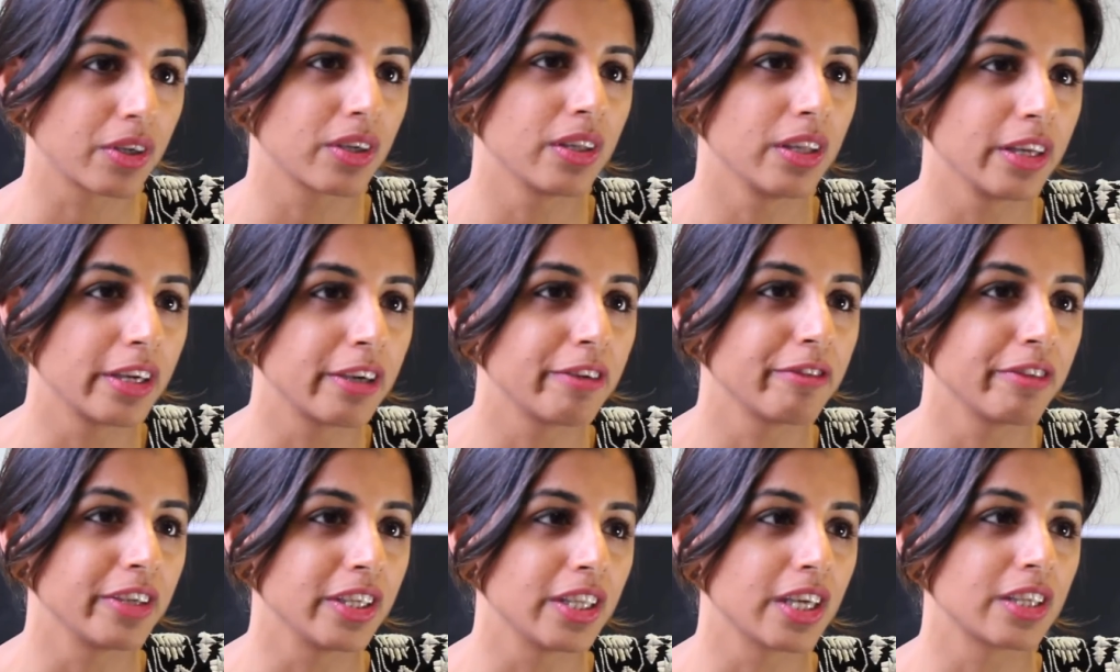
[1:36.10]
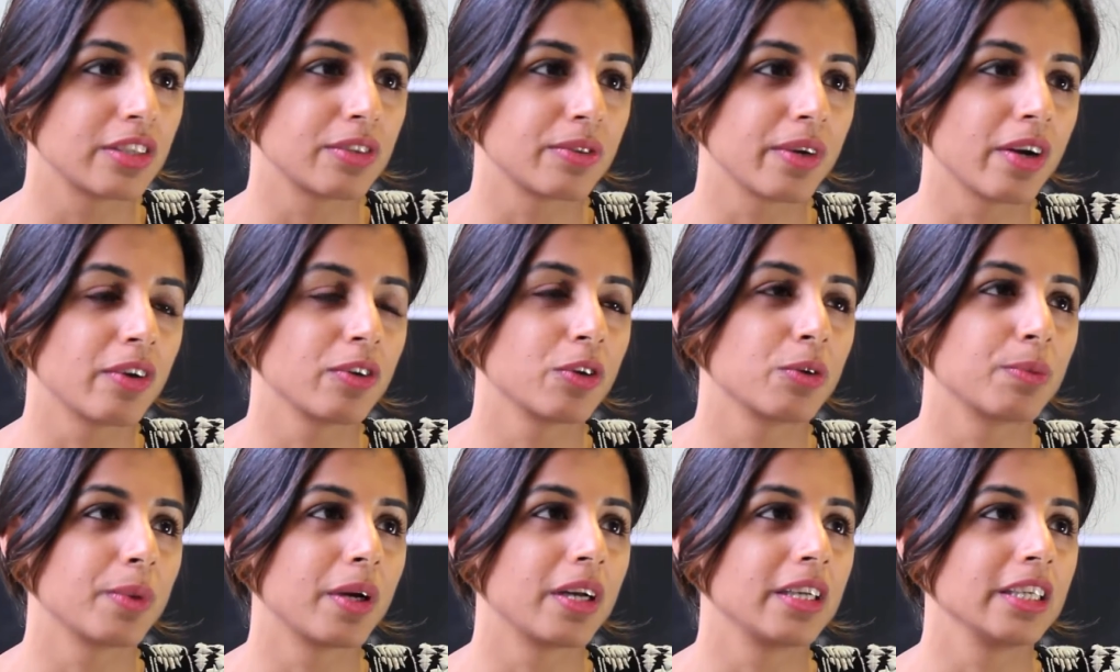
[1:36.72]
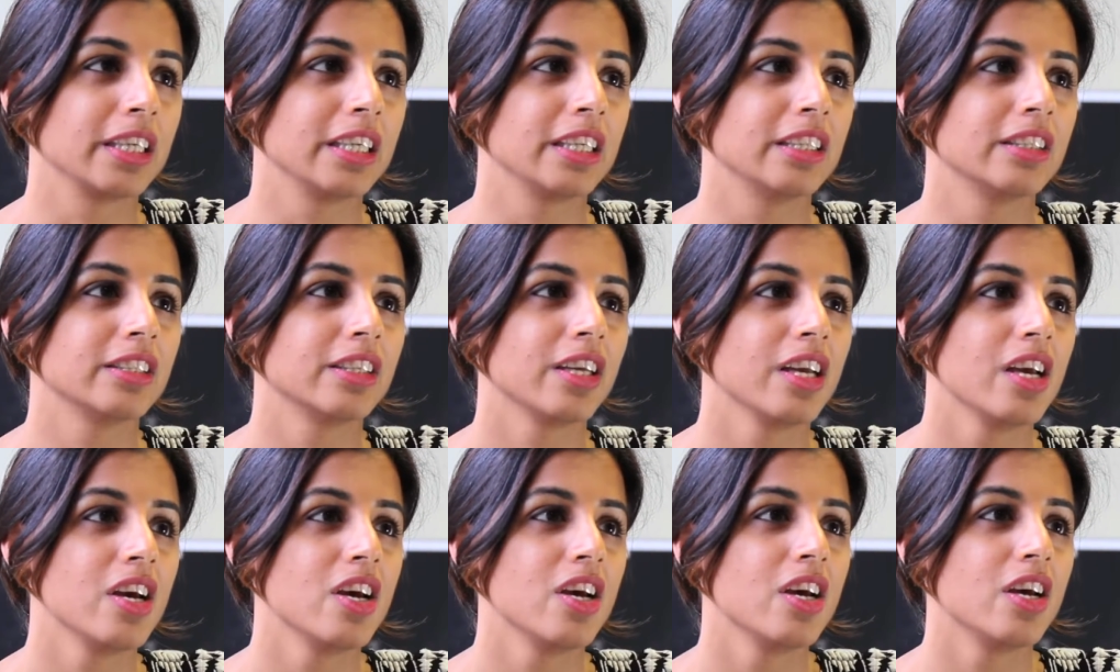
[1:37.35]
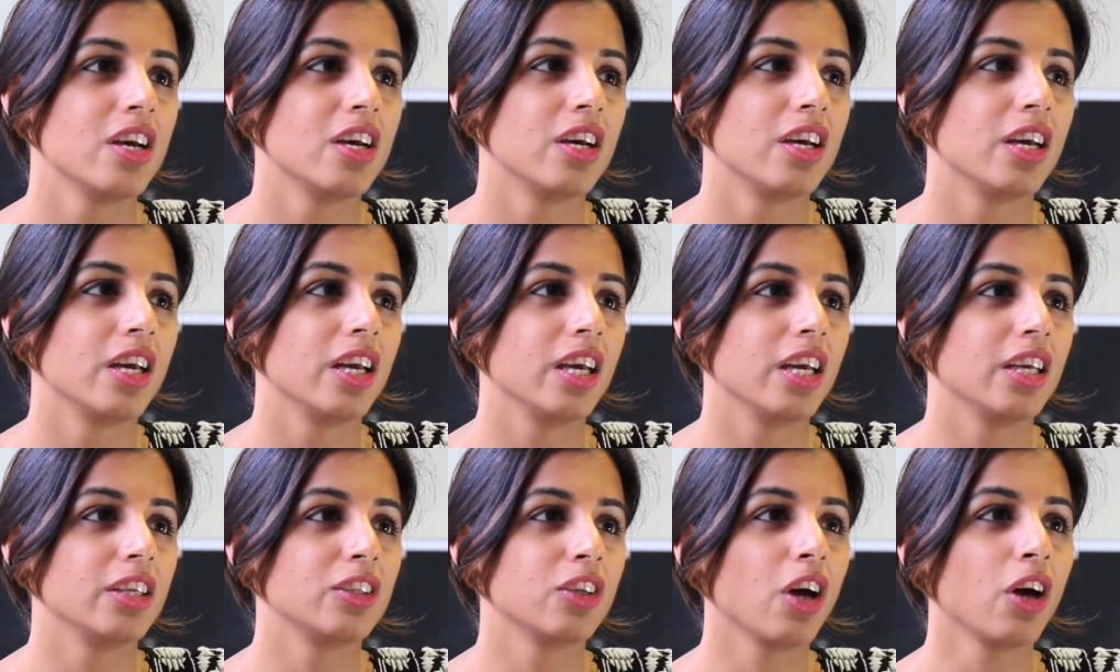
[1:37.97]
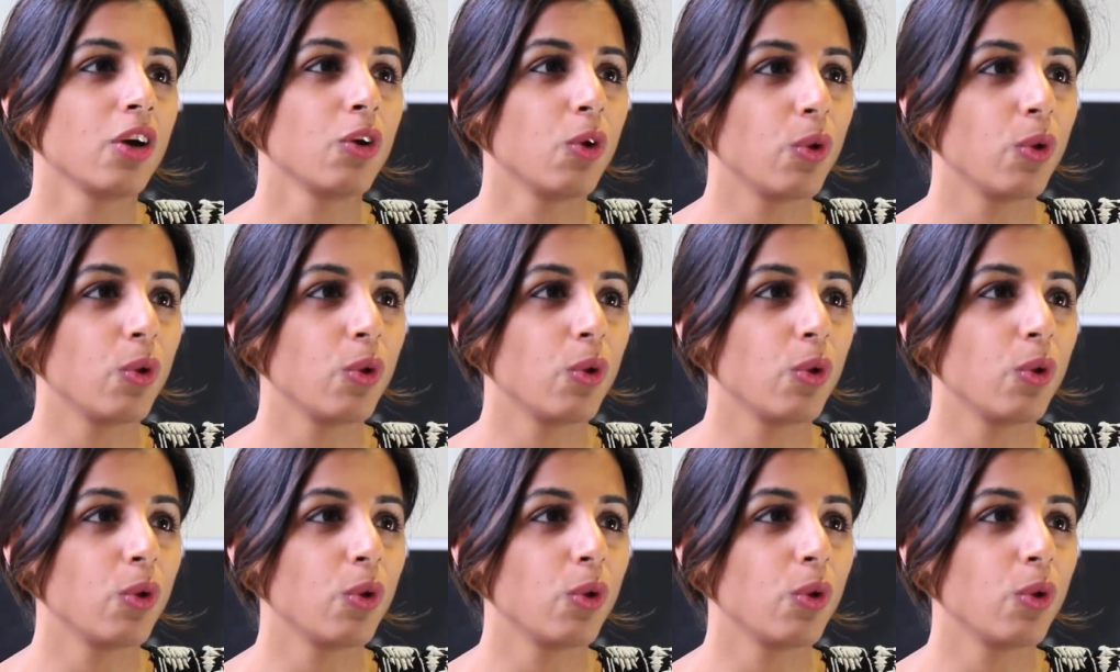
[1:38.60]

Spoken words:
calligraphy that's around Gurbani is not